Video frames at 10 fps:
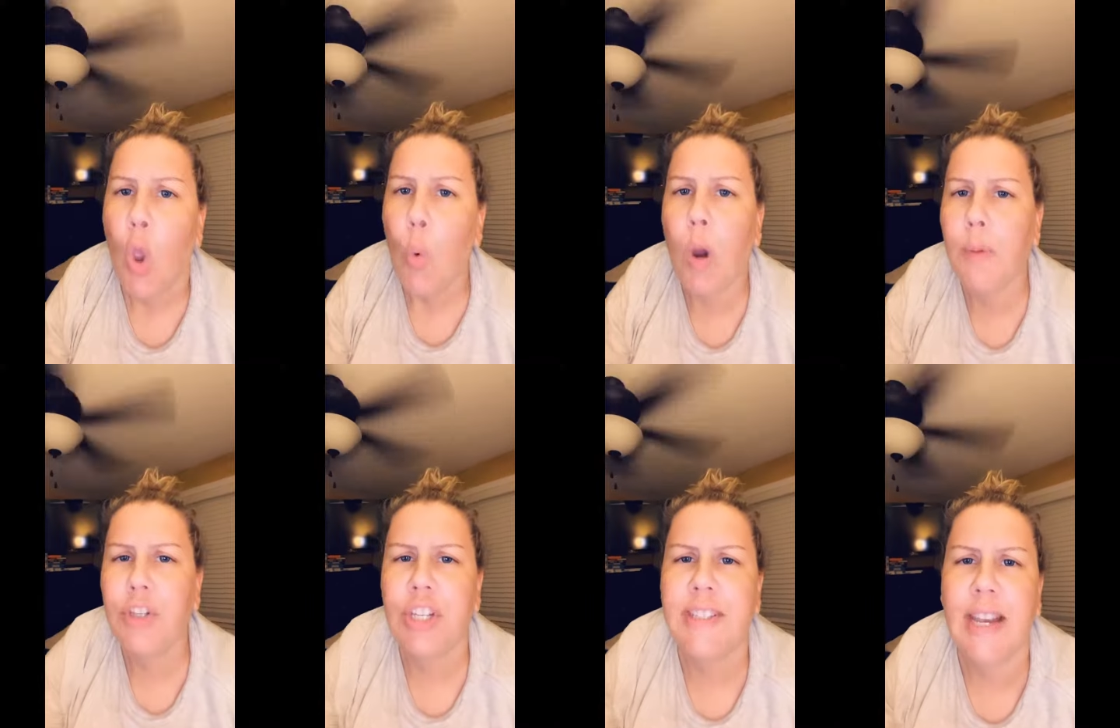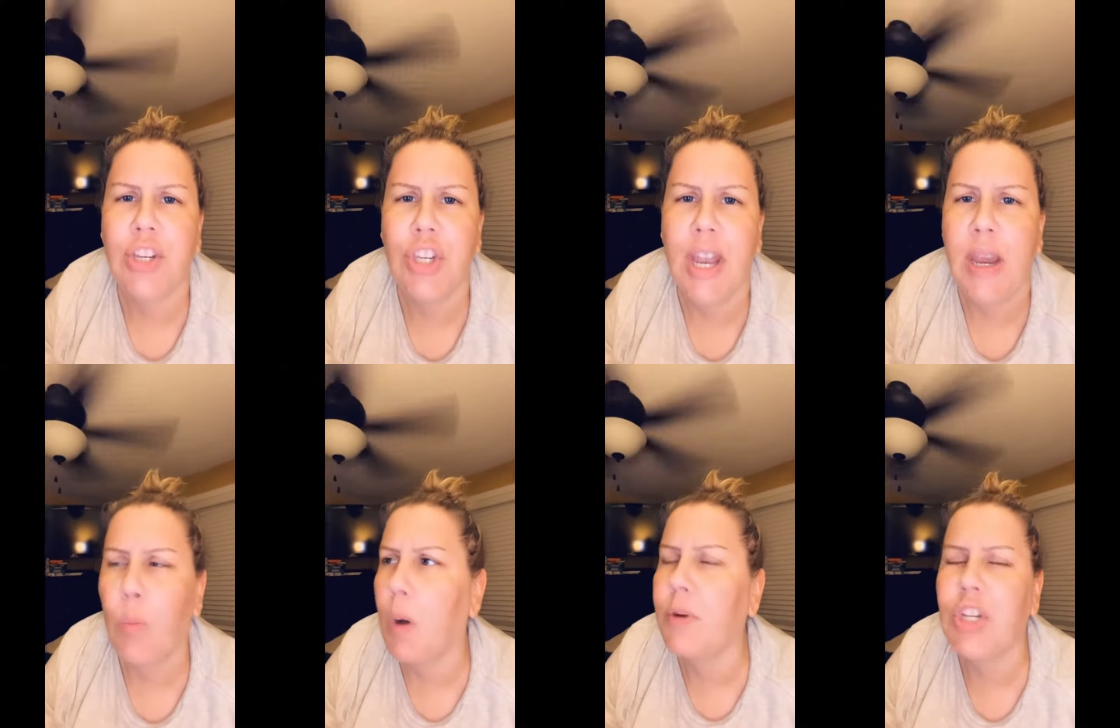Where was your section 8?
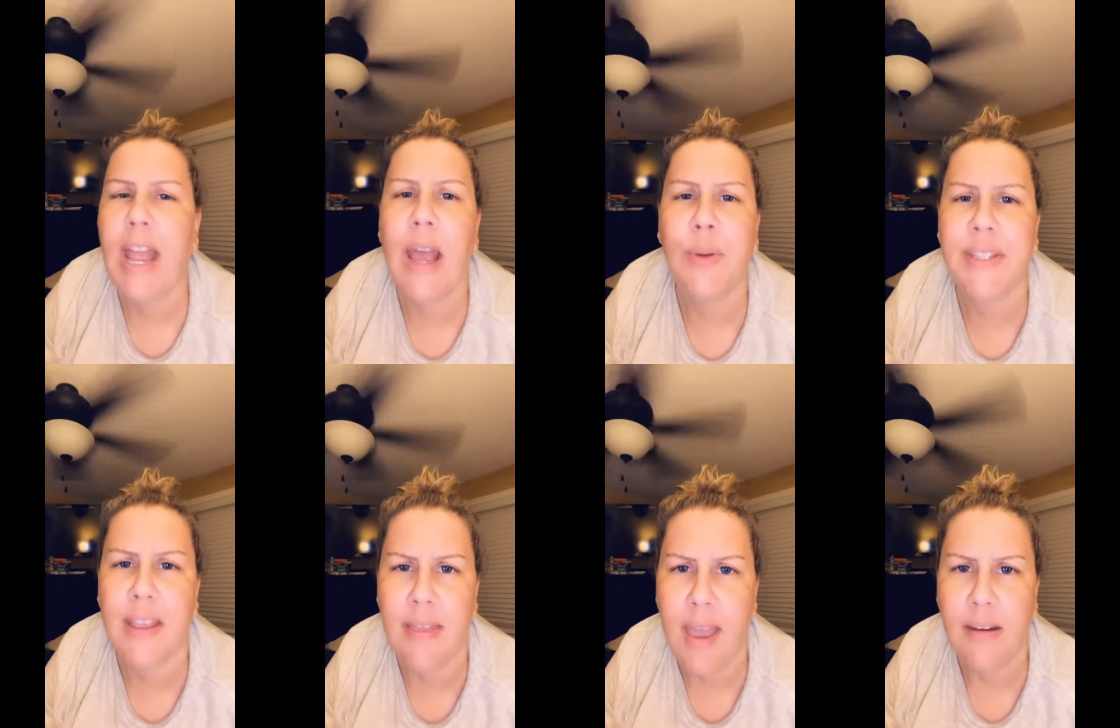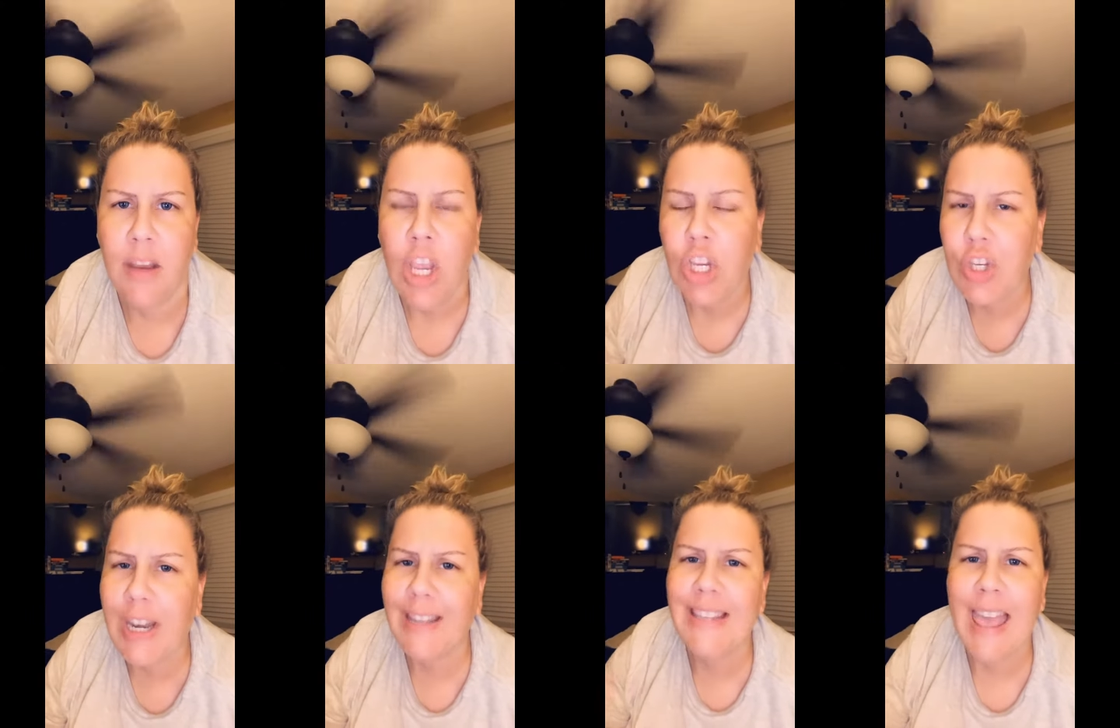Where was your housing then? You
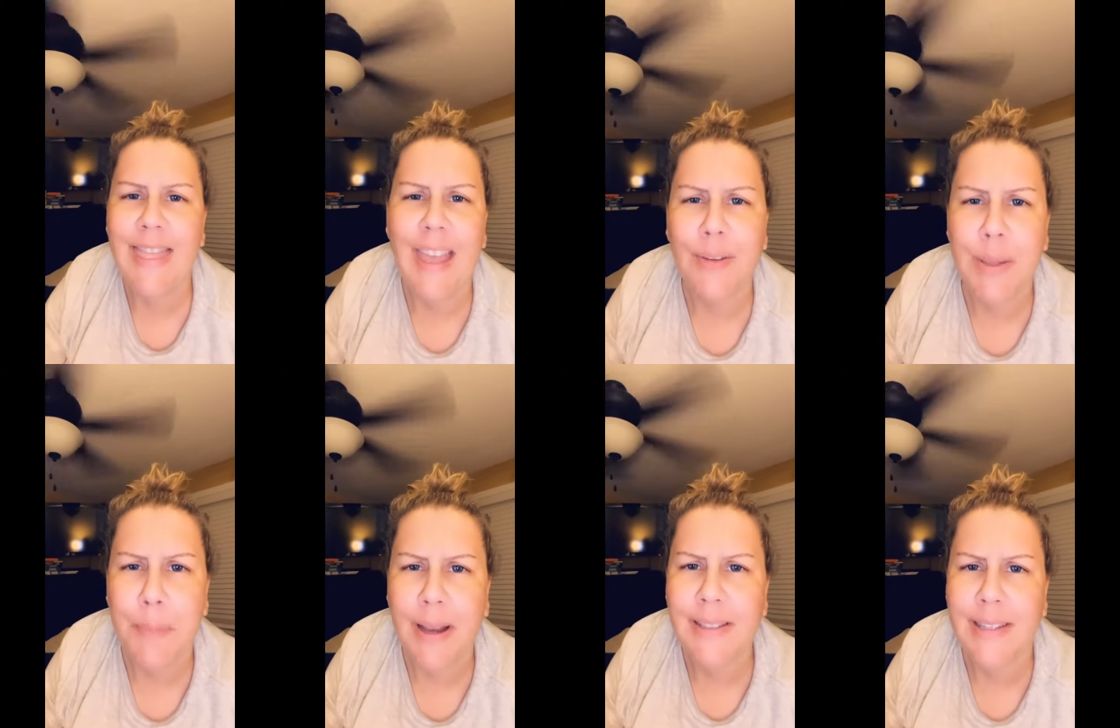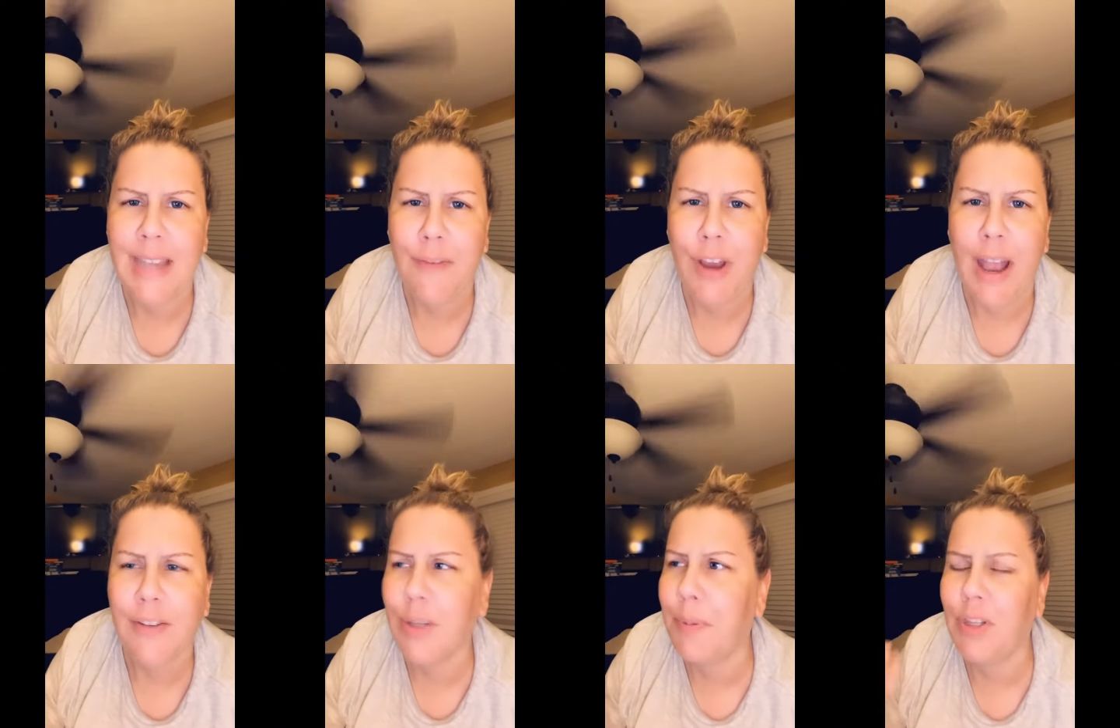needed 10,000 bucks to save your
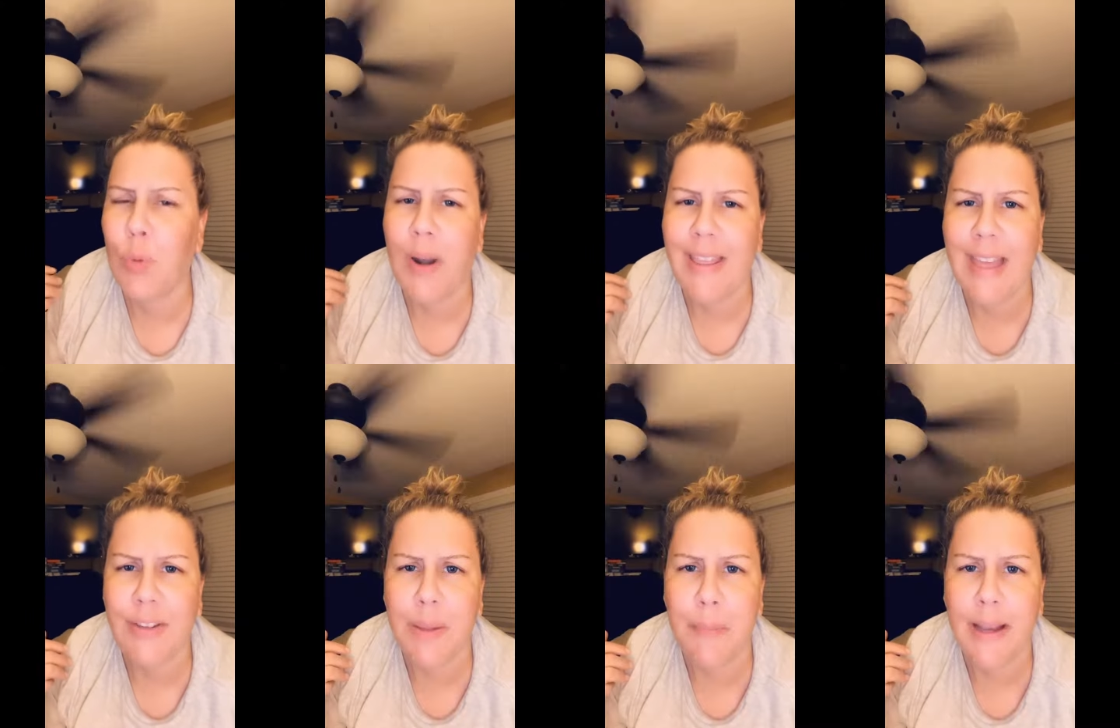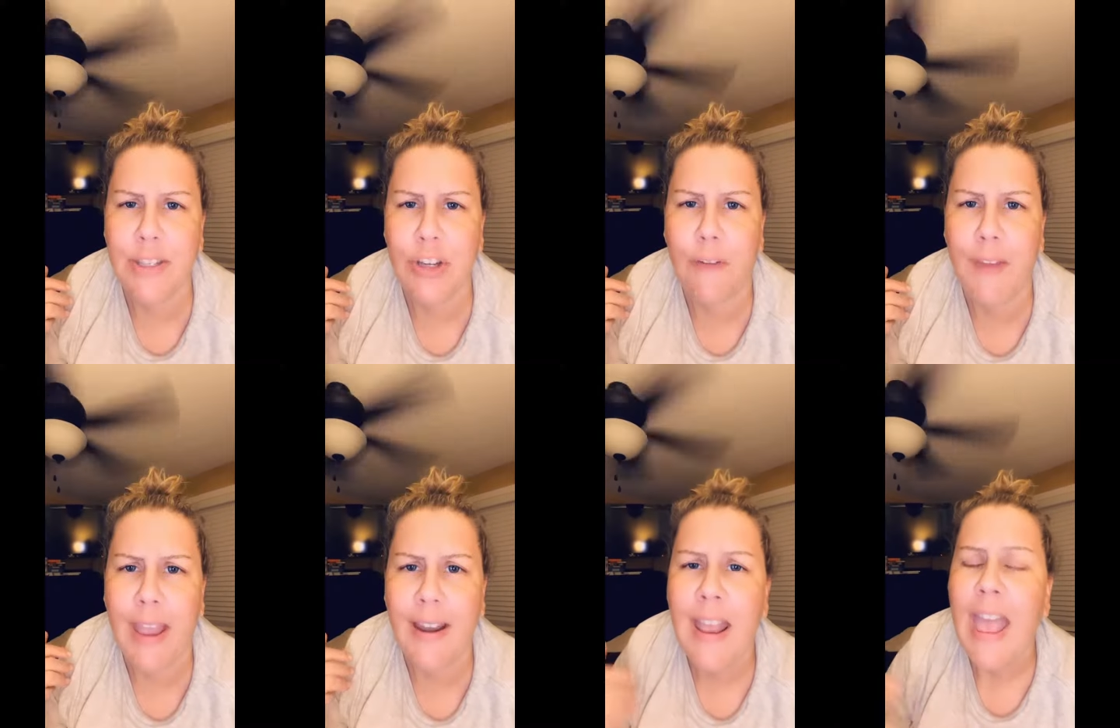house and put 20,000 bucks in your
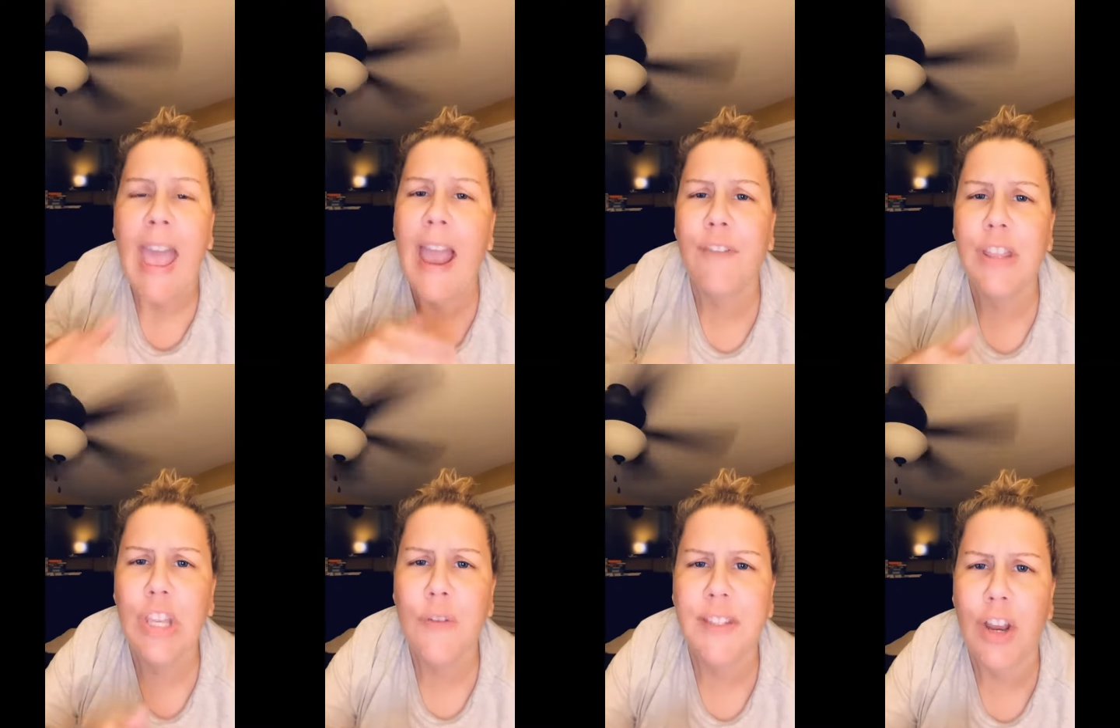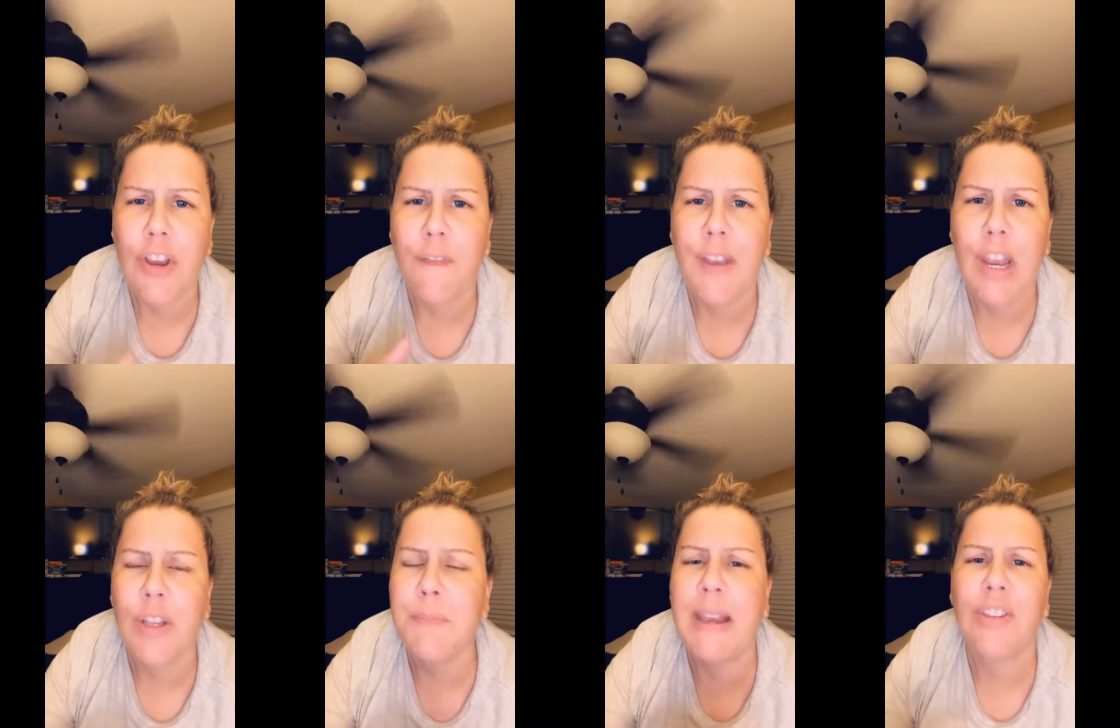van. Everything you've said in your
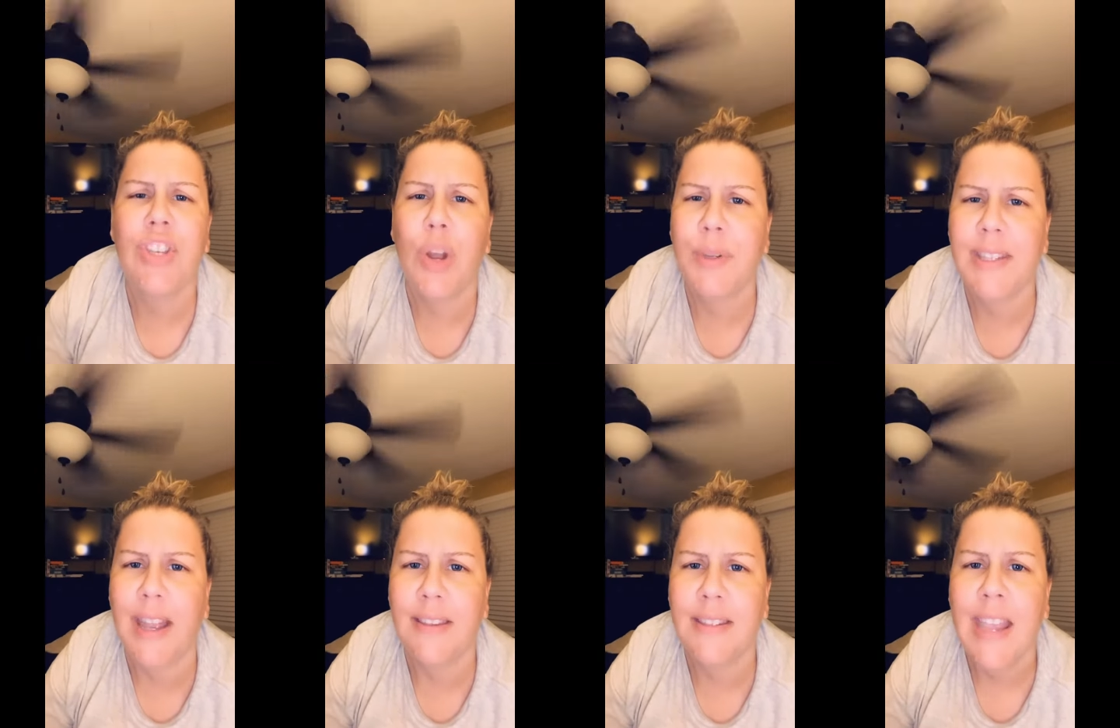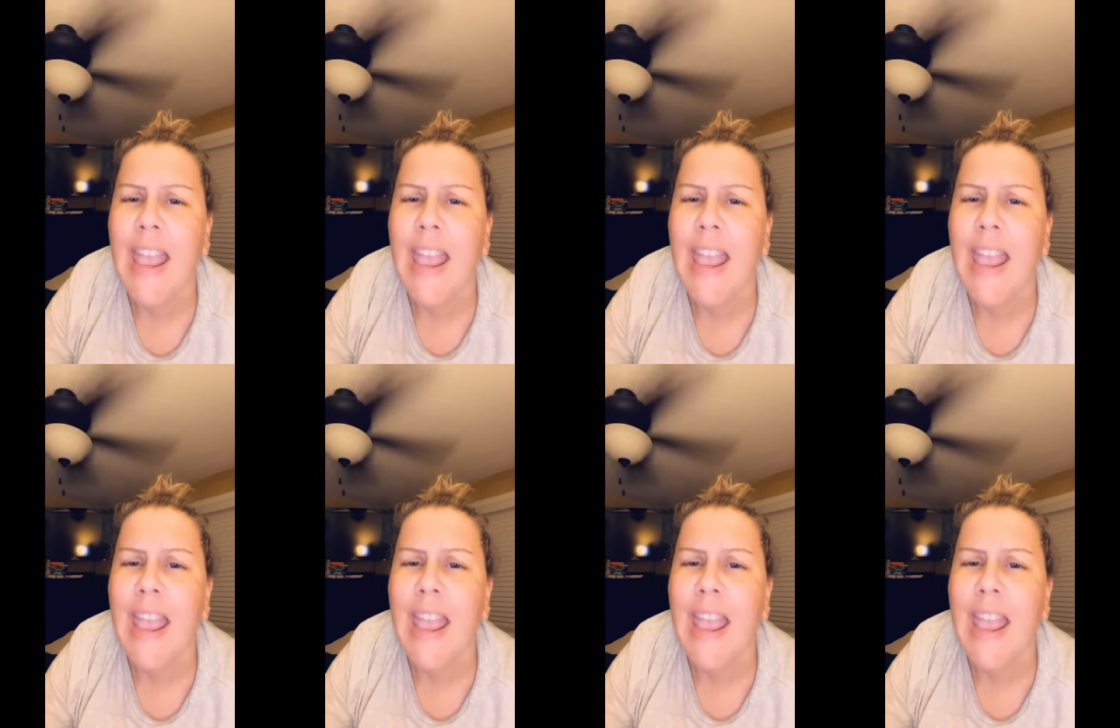videos makes no sense.